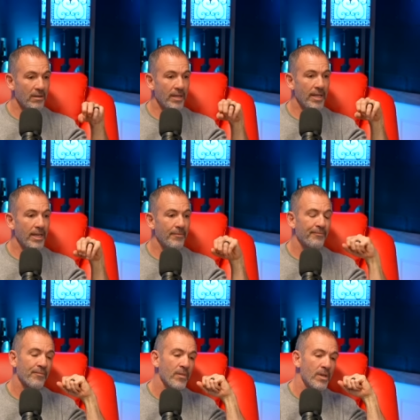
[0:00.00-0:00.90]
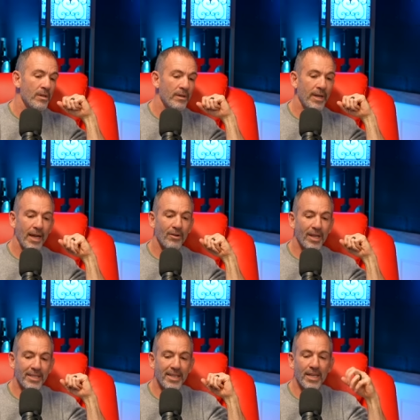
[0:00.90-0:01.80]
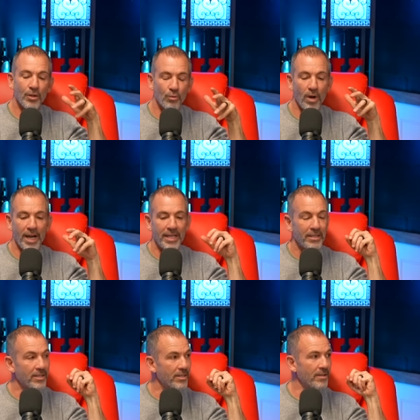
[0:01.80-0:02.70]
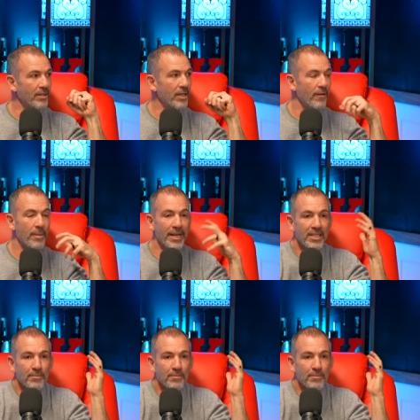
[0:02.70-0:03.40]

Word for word: the I don't like saying the right because you know everybody gets